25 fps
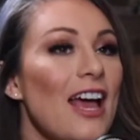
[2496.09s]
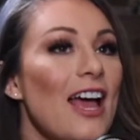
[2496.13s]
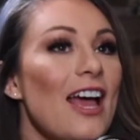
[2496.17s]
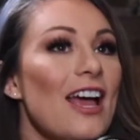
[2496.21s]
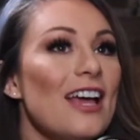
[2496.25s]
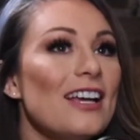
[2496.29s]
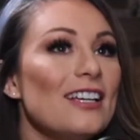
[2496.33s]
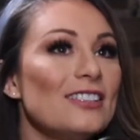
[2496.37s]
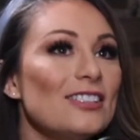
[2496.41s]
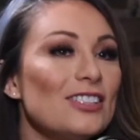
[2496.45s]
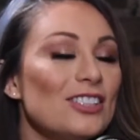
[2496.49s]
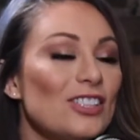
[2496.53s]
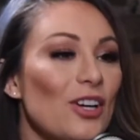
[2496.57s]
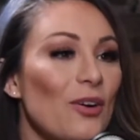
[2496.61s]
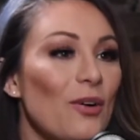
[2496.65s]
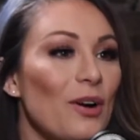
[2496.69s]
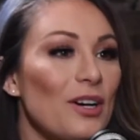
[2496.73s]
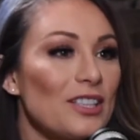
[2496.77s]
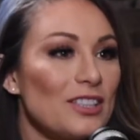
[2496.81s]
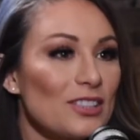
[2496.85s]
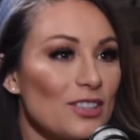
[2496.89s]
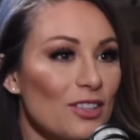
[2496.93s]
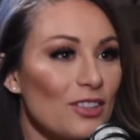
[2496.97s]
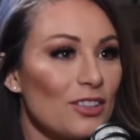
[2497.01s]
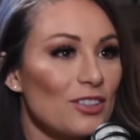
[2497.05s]
And so I
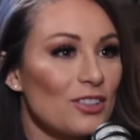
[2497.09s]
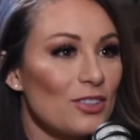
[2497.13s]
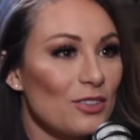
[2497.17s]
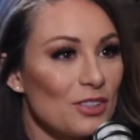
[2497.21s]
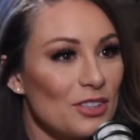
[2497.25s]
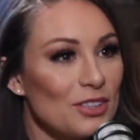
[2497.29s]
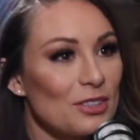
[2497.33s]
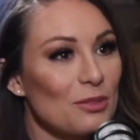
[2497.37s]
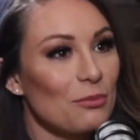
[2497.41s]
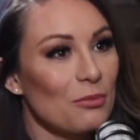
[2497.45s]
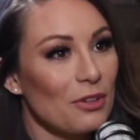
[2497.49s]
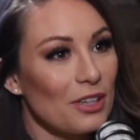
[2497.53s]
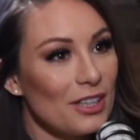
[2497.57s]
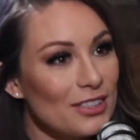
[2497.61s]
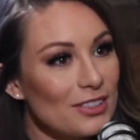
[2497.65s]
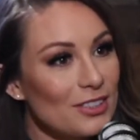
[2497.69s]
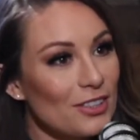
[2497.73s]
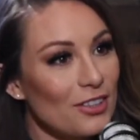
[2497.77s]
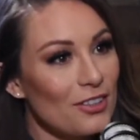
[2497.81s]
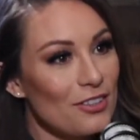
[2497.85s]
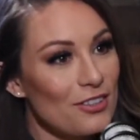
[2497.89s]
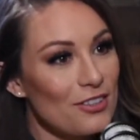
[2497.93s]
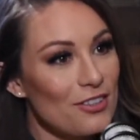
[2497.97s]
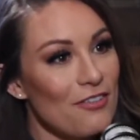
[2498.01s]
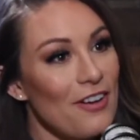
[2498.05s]
started doing some
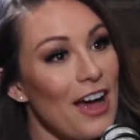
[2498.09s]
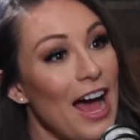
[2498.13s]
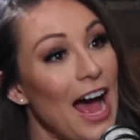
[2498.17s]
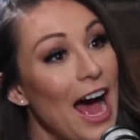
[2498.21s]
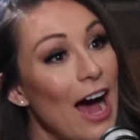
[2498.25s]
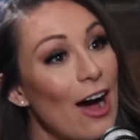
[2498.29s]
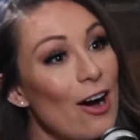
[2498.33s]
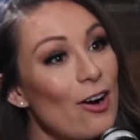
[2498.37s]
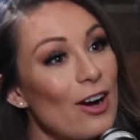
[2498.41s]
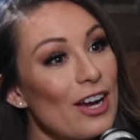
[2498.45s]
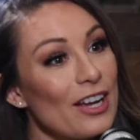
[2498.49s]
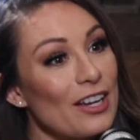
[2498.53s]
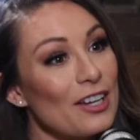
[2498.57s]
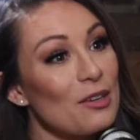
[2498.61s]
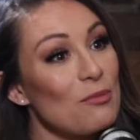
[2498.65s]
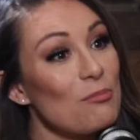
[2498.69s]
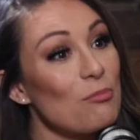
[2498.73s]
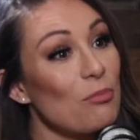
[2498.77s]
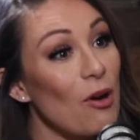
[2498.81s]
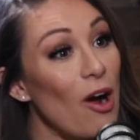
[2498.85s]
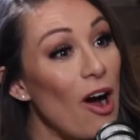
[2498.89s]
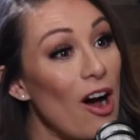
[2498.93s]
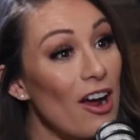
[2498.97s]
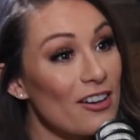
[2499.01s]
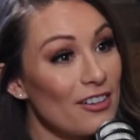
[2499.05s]
research of how I could
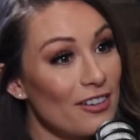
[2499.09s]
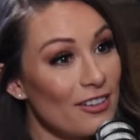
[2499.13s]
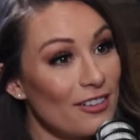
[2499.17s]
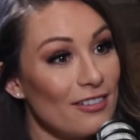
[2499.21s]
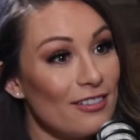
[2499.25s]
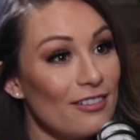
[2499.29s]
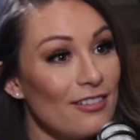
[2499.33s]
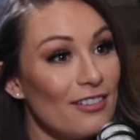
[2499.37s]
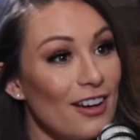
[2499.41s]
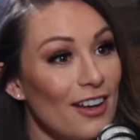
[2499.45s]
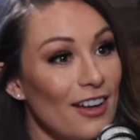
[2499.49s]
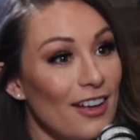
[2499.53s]
broaden